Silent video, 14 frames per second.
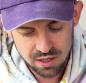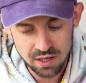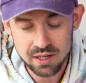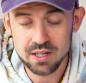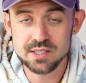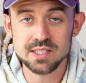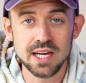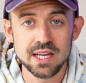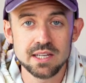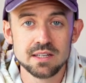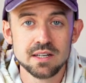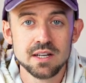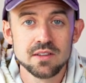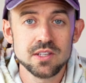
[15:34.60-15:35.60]
like I
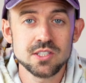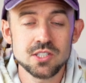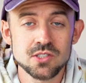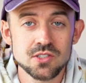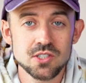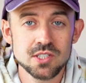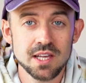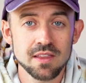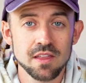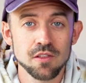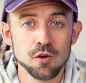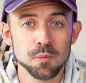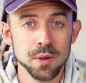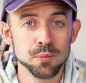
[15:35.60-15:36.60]
say, this isn't to say that
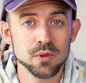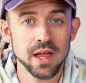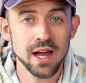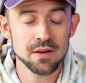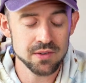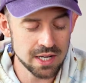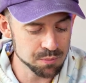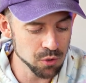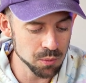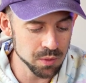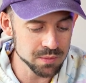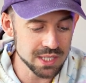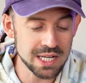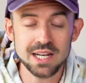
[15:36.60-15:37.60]
there are people that haven't had
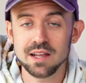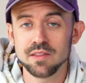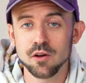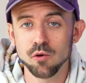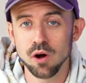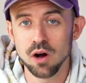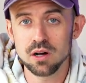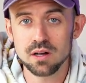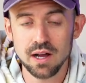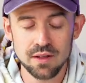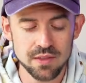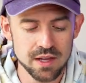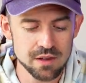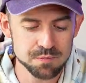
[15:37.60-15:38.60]
problems. Clearly there are,
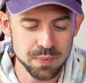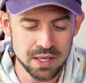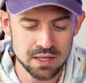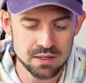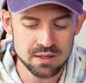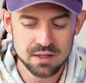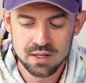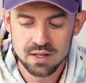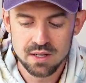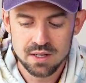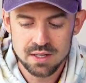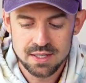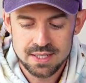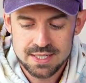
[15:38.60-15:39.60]
and there have been,
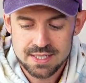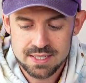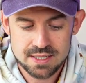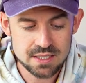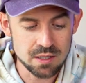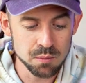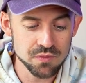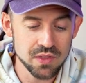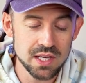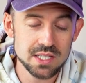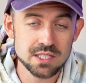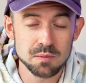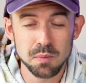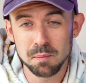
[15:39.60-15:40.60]
some of
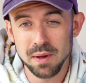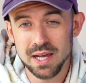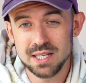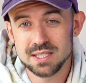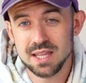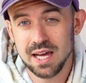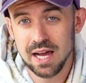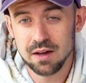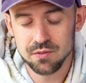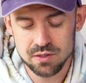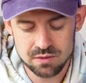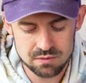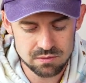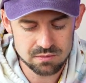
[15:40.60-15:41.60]
these have been made that
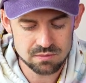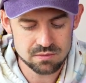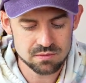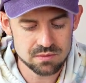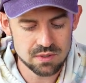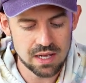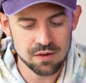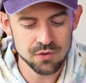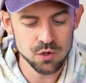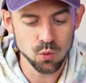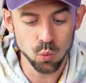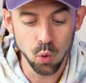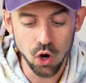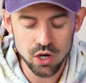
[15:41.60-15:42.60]

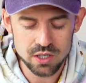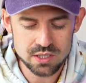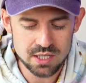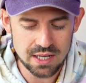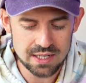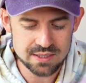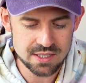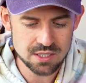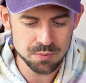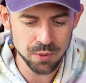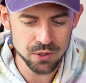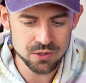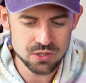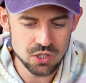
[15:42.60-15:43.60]
haven't worked as they're
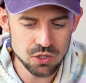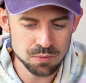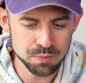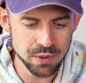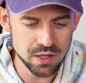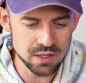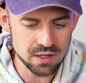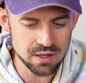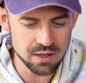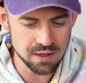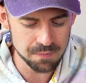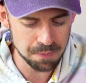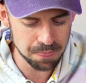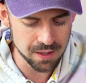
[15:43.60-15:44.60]
supposed to, but
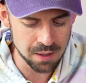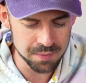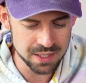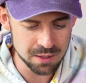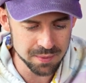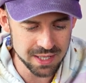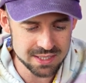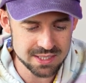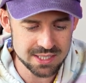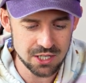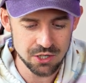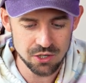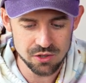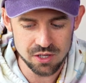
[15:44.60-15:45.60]
I mean, I'm here to
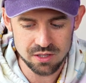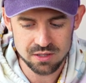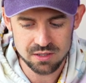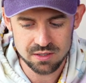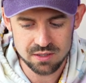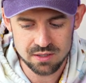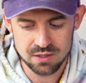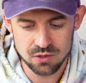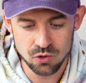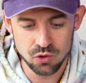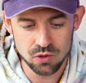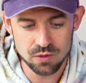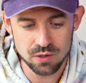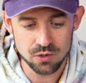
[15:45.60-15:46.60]
tell you that
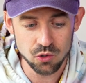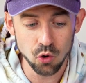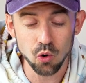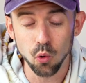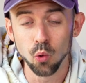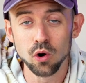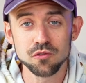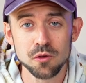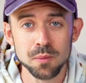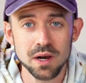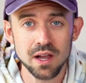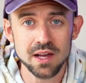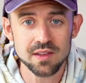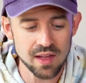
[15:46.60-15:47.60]
not all of them
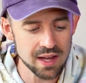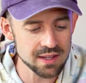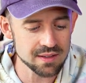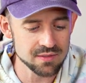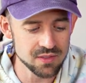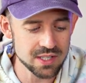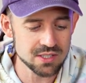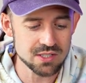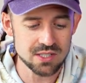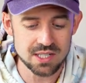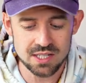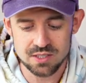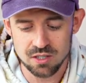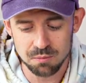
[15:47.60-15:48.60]
are like that, and this is
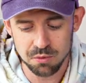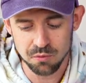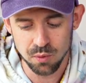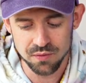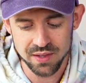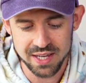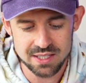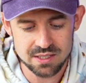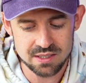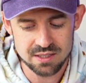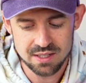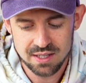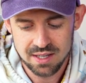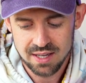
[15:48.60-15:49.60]
an example of one that
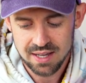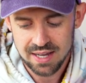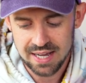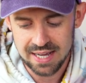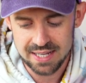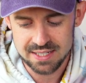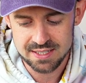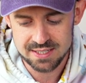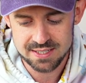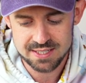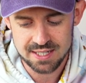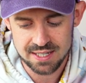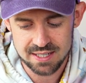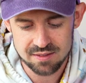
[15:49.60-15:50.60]
isn't,
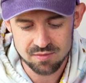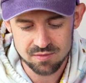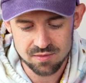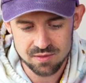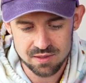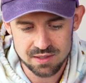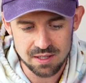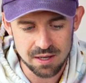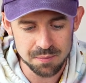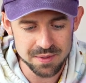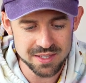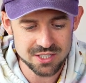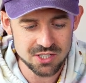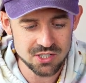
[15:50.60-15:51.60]
and I
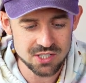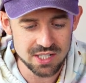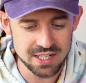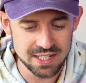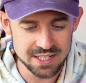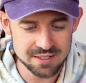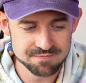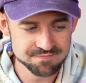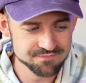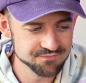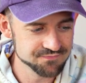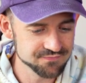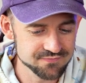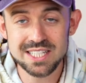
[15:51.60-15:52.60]
mean, this is stunning.
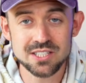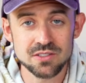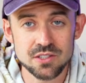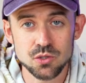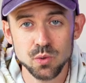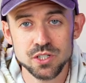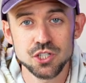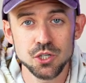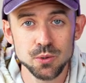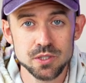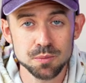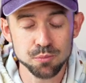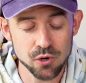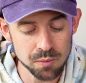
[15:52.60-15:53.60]
Listen, the Switch 2
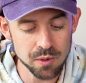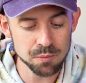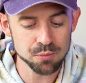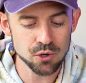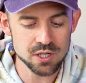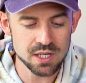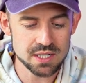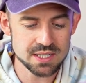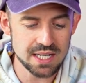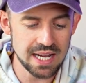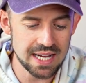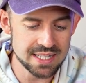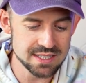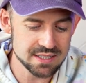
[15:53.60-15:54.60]
is a premium product,
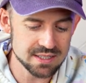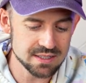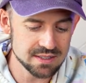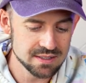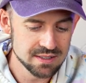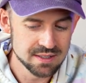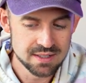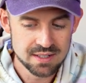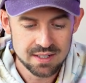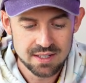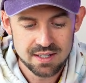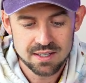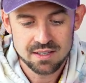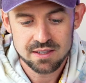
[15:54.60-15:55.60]
and
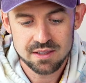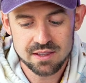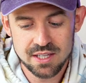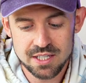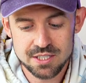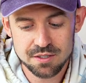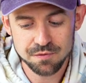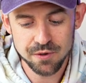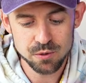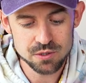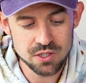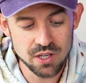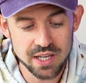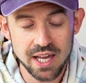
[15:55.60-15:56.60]
this
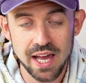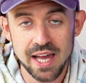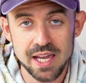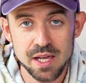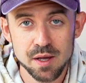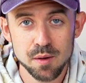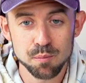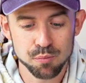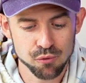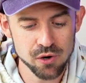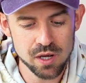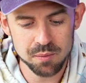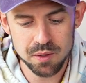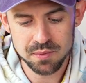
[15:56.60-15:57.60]
feels like a
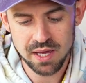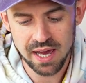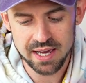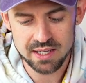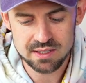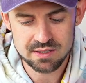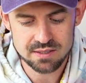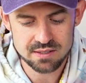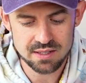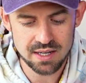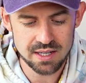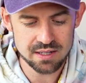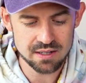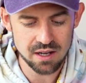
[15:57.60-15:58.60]
premium case.
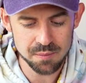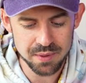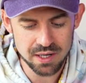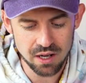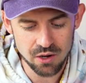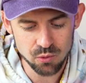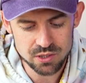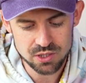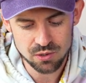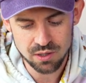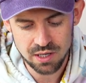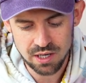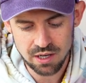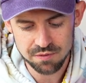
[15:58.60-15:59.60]
And I mean, I also
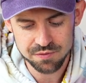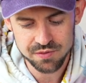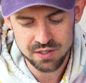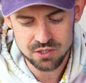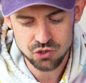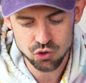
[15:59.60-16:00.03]
love this